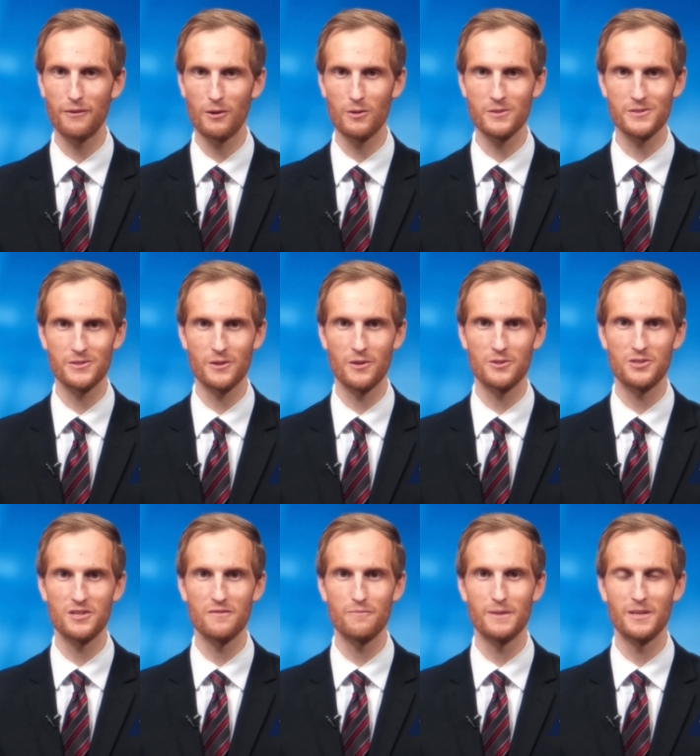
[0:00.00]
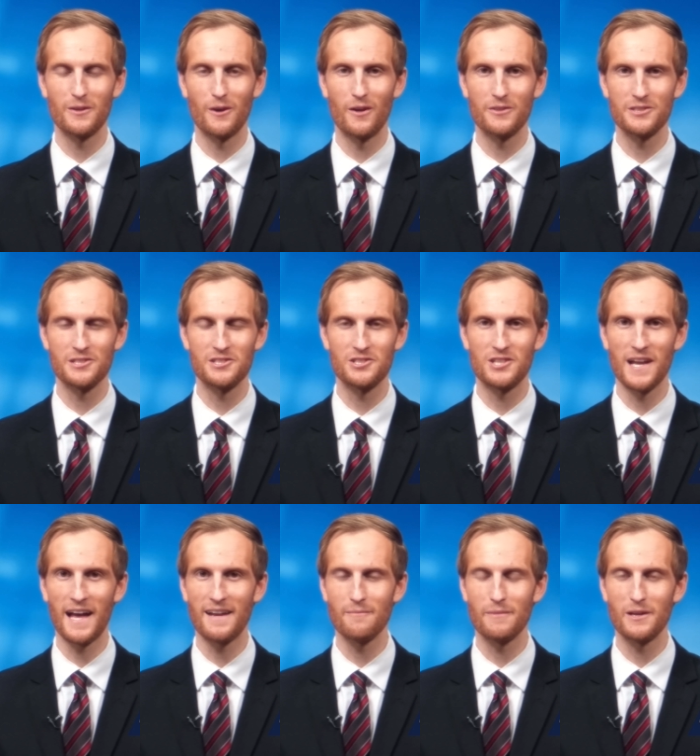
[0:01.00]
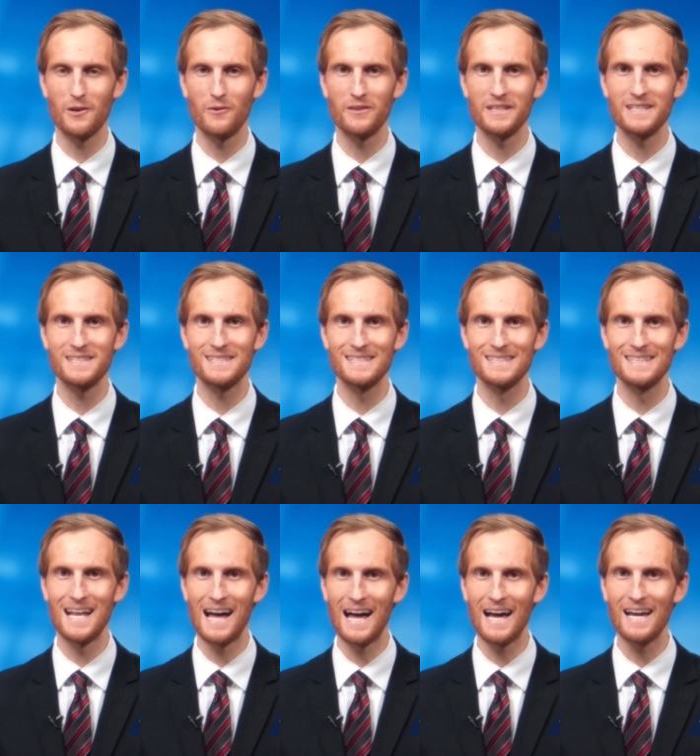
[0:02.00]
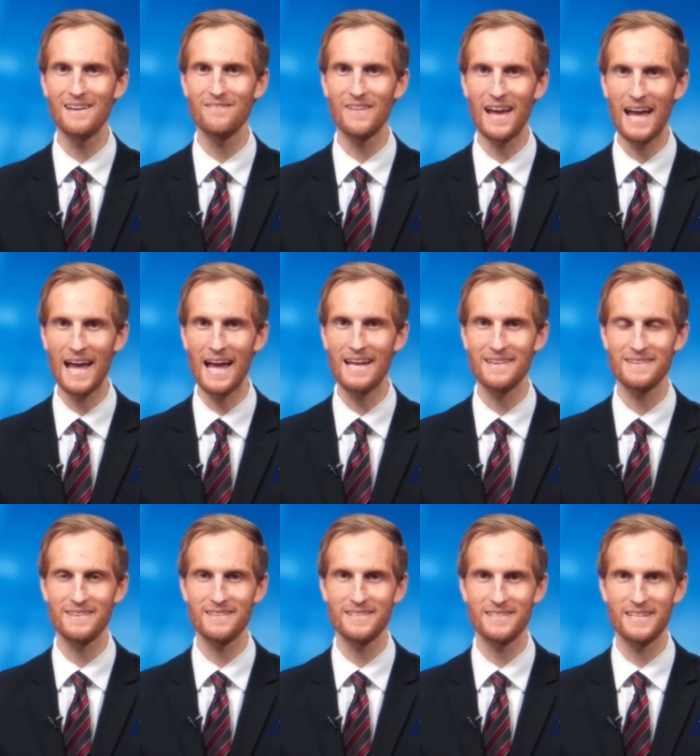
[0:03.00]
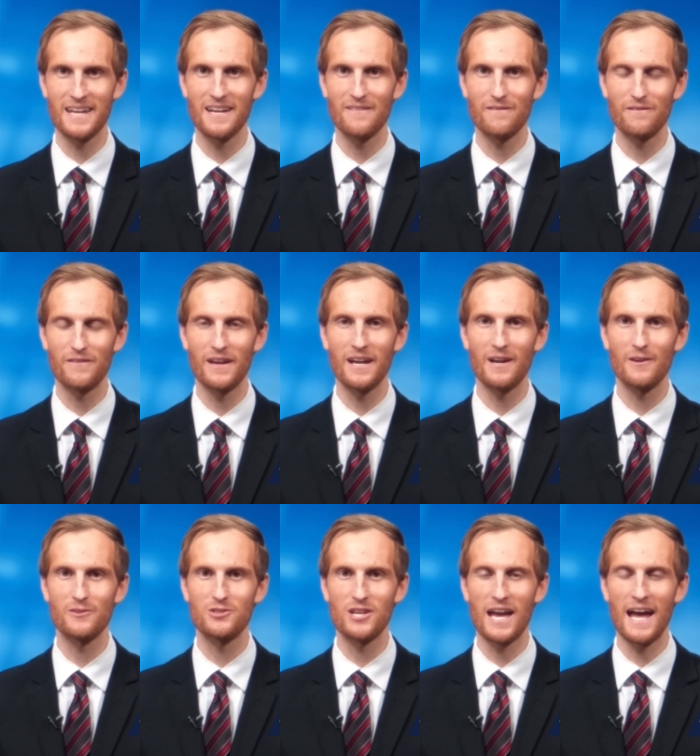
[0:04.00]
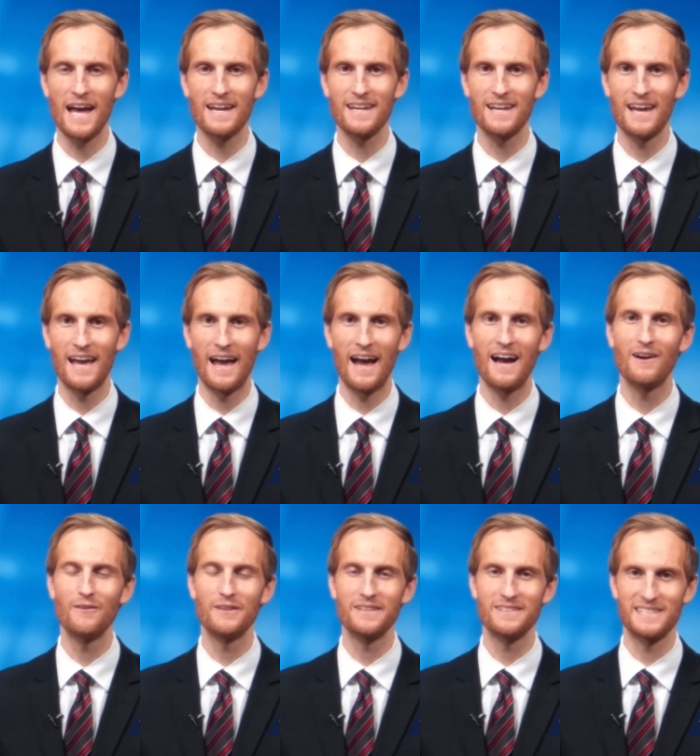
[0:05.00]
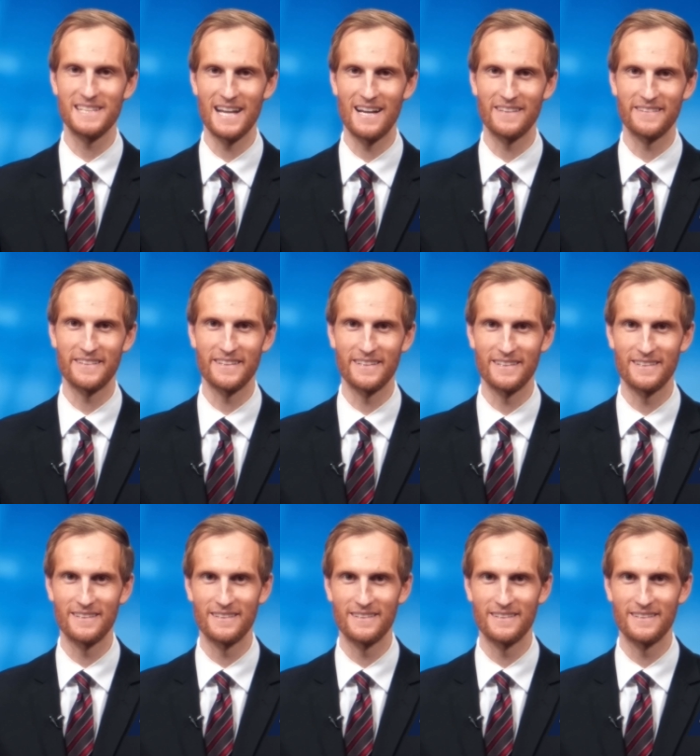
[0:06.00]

Star Chief Meteorologist Chad Merrill is live at the State Fair. Chad, how is it out there?